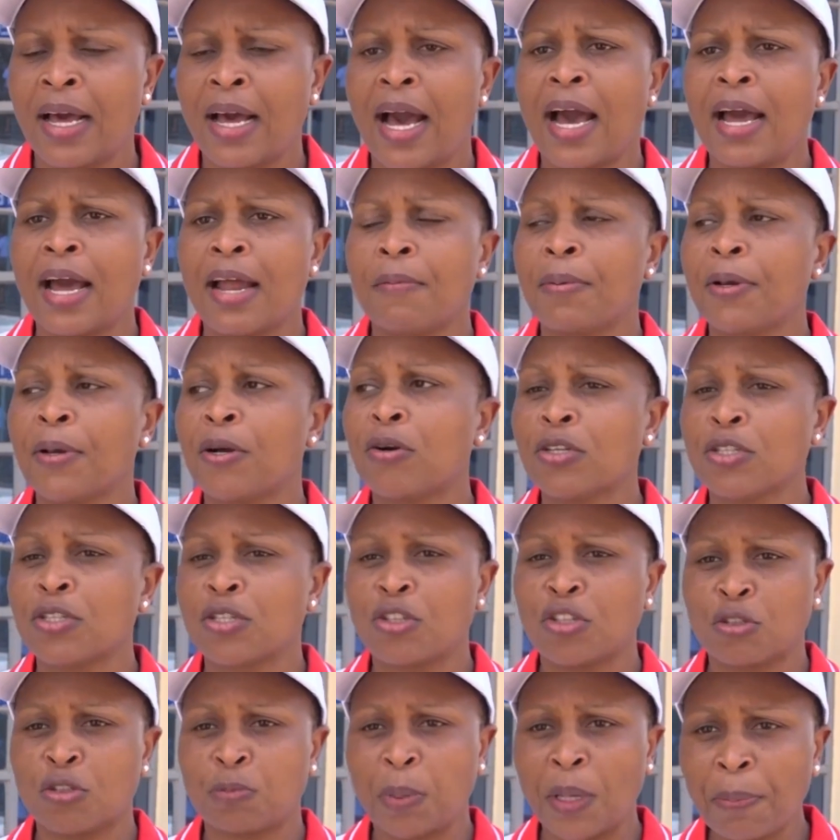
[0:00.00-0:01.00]
And because
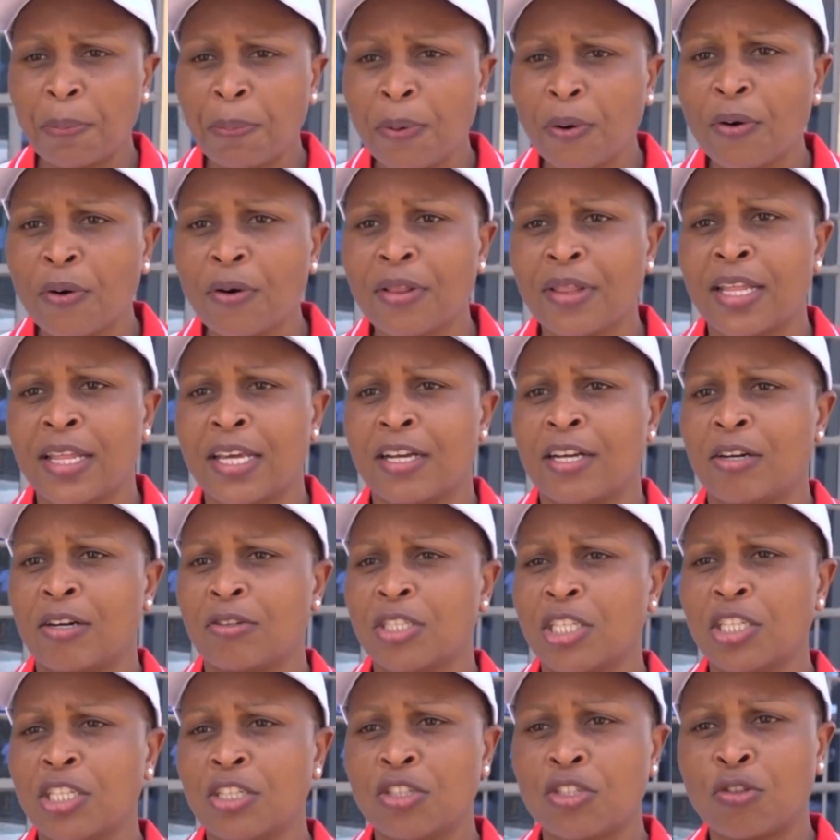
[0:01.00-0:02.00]
those people, they
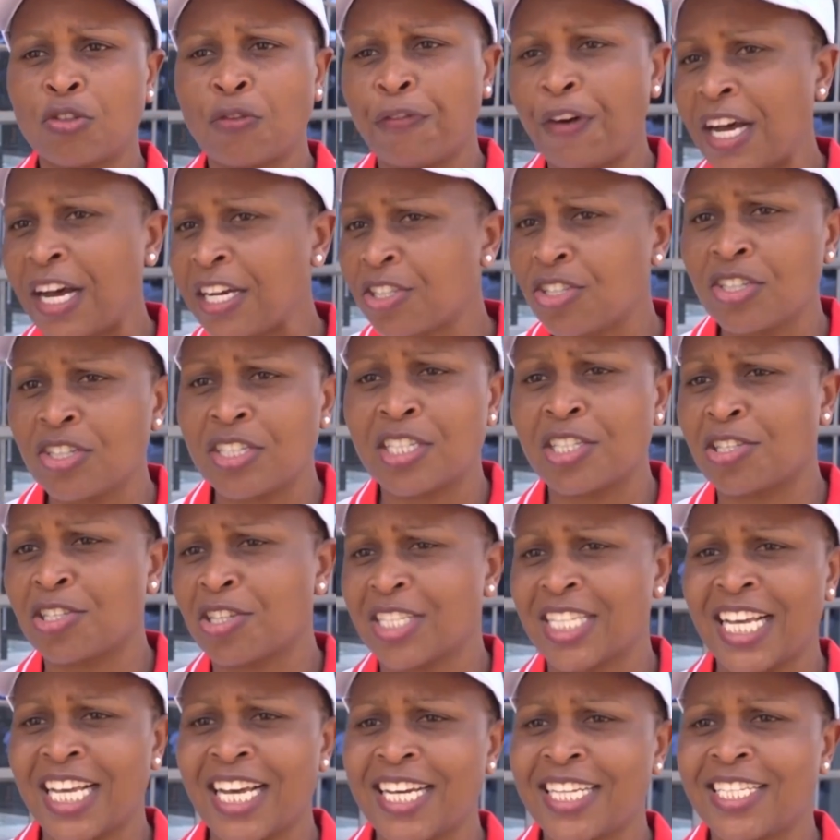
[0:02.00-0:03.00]
continue to function in
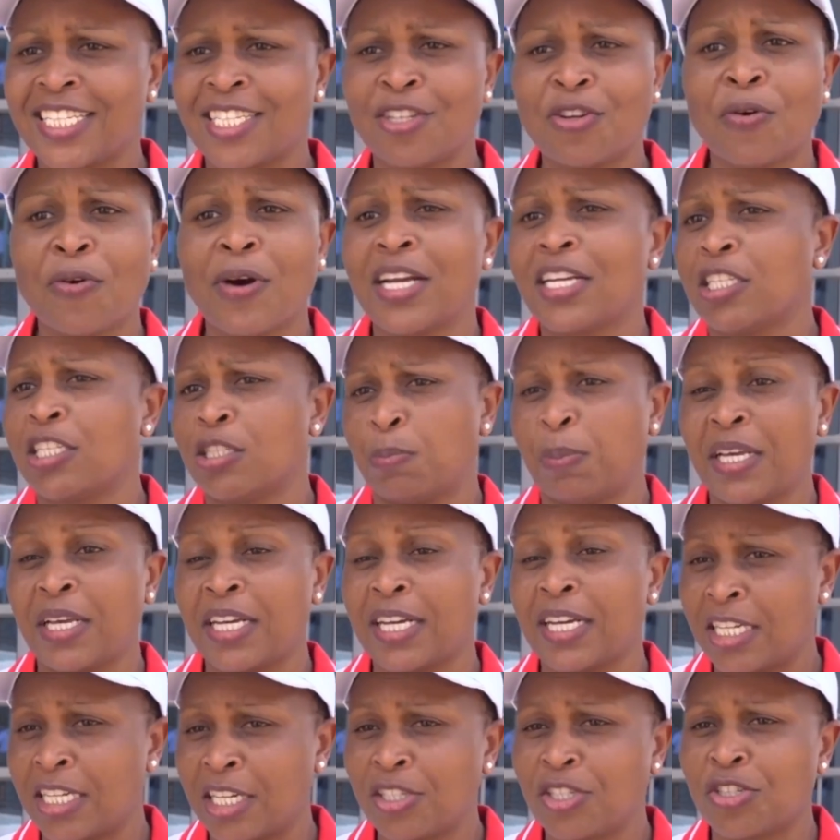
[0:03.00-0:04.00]
society, no one is
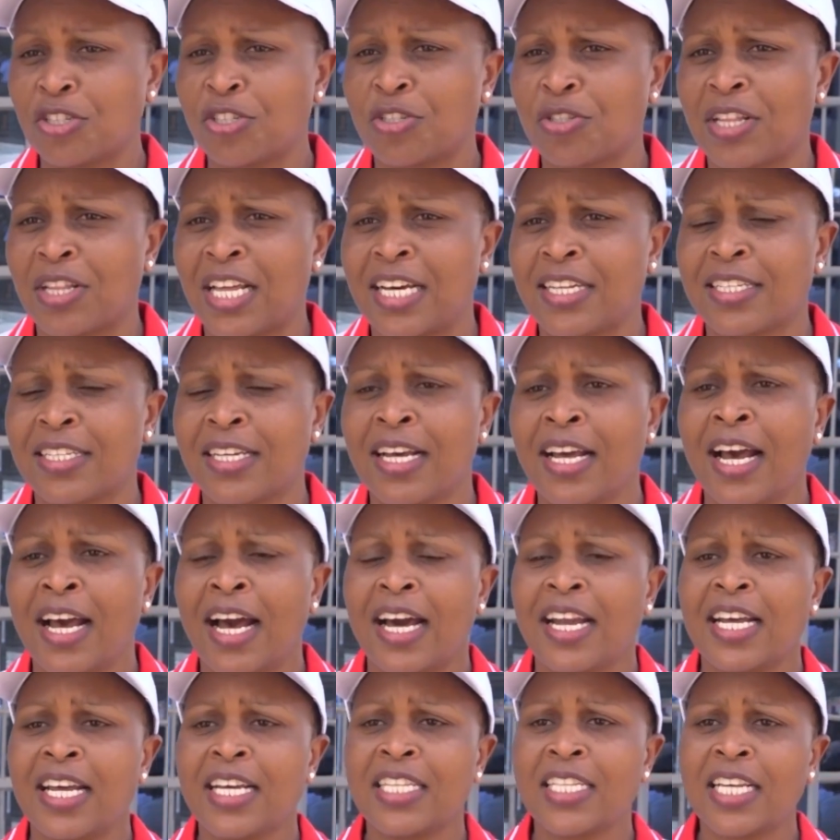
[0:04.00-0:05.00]
attention to that.
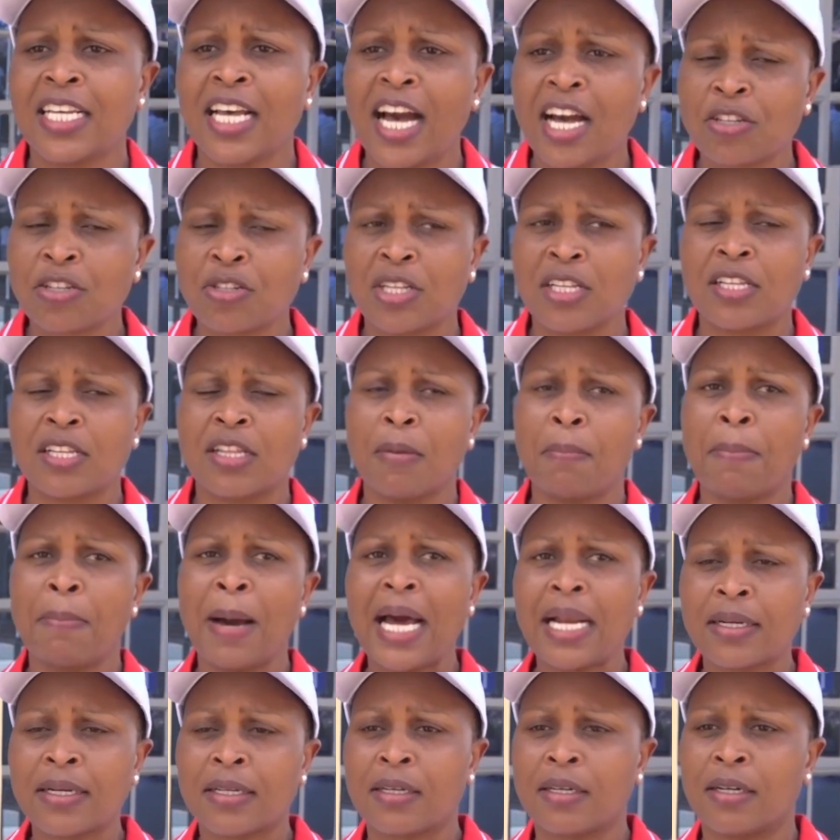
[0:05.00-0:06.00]
And I say actually, the
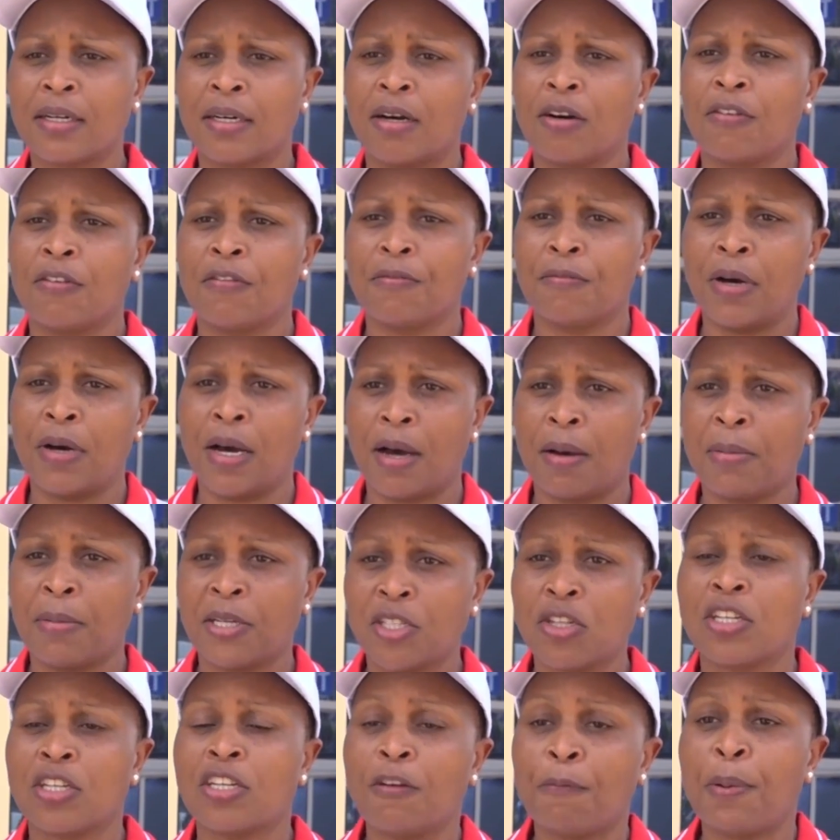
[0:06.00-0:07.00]
bulk of
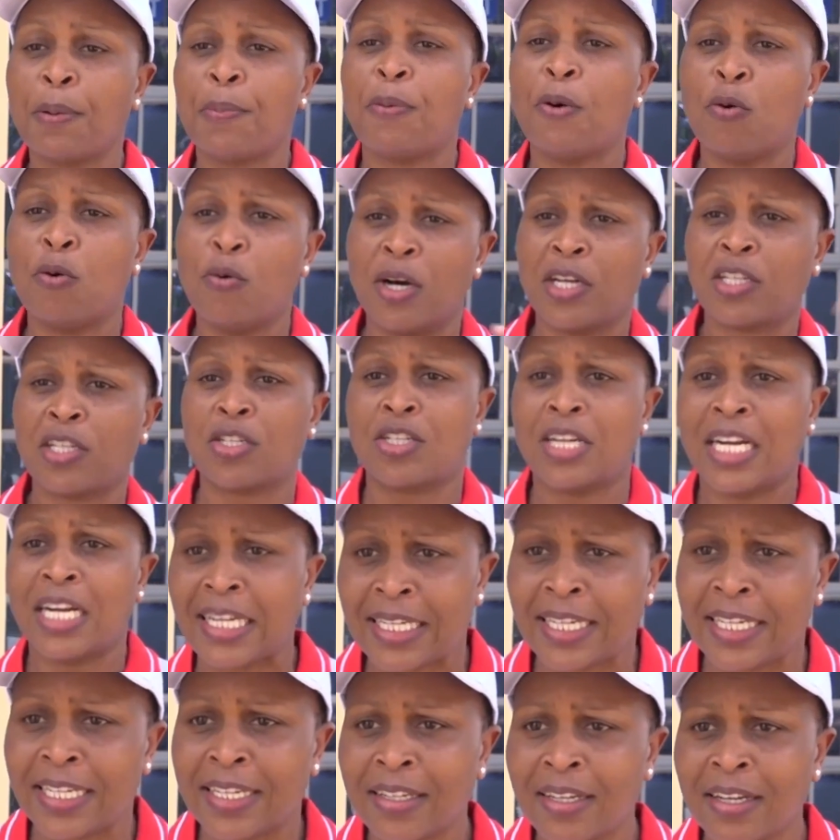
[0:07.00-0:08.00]
majority of people who are
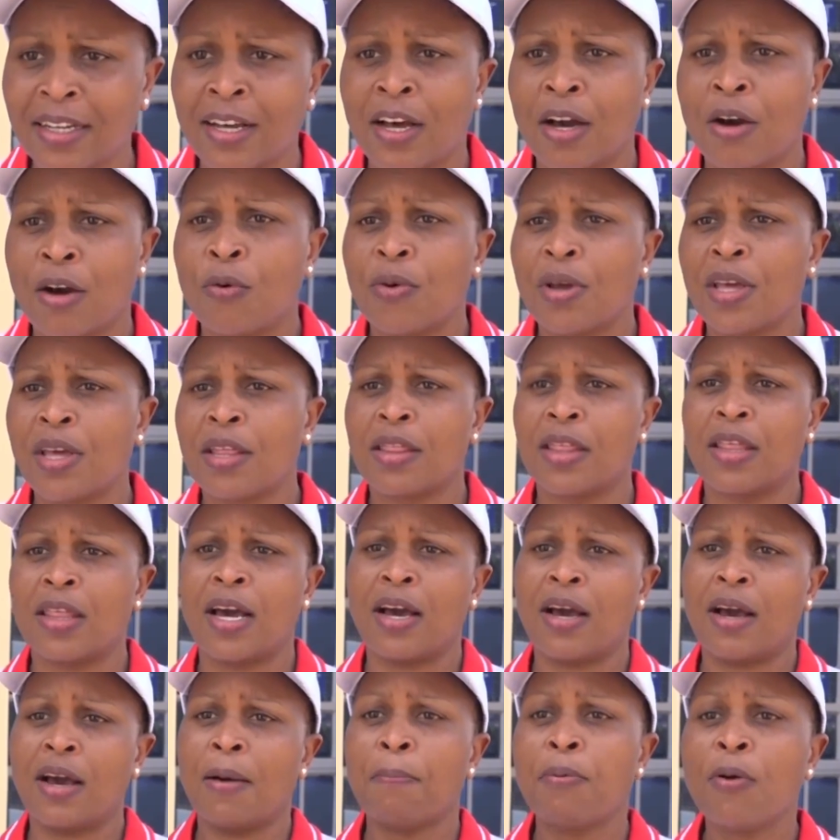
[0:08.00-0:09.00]
struggling with
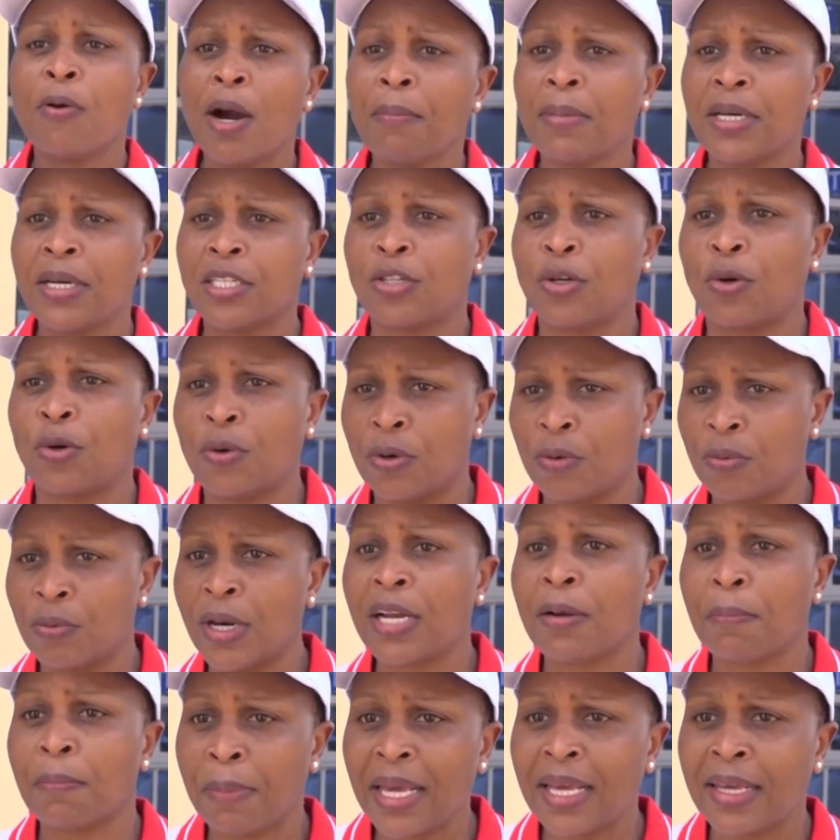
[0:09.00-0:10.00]
poor mental
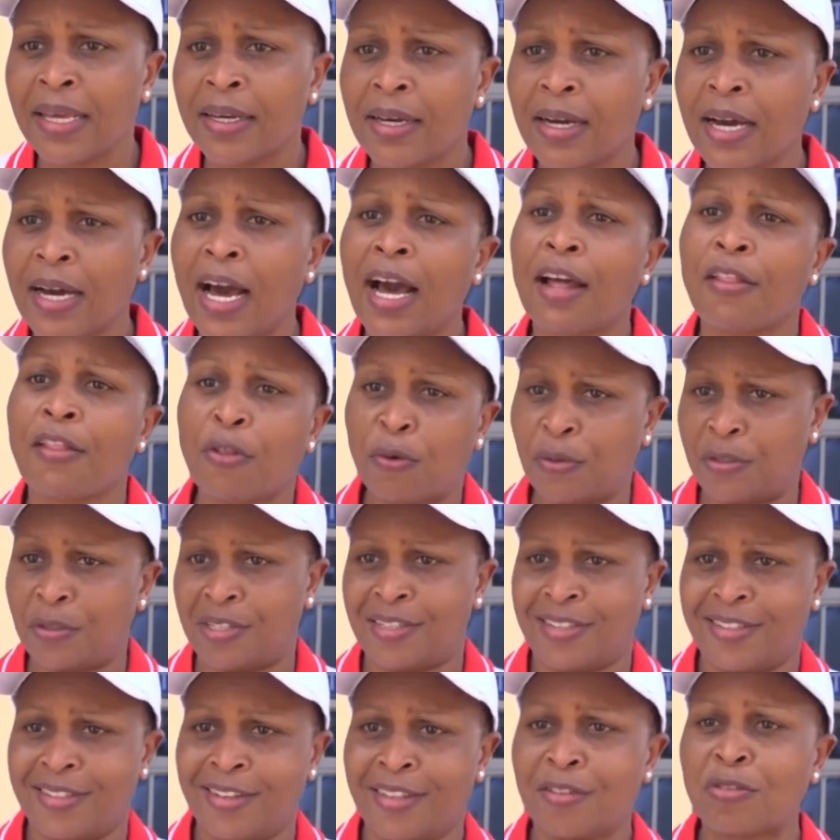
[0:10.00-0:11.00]
well-being are
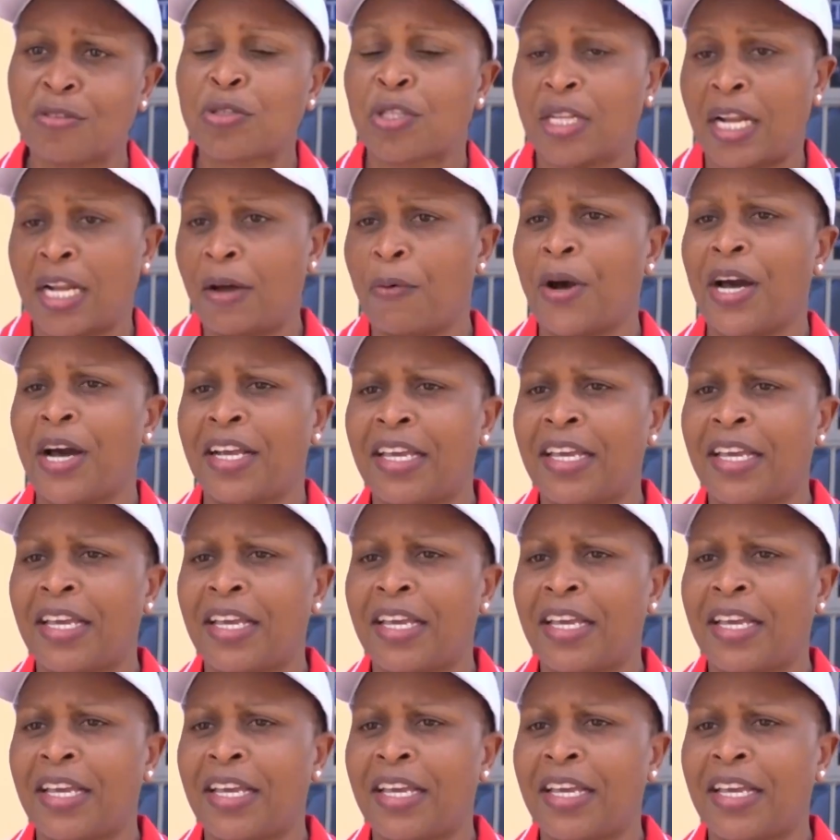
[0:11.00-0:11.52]
those that are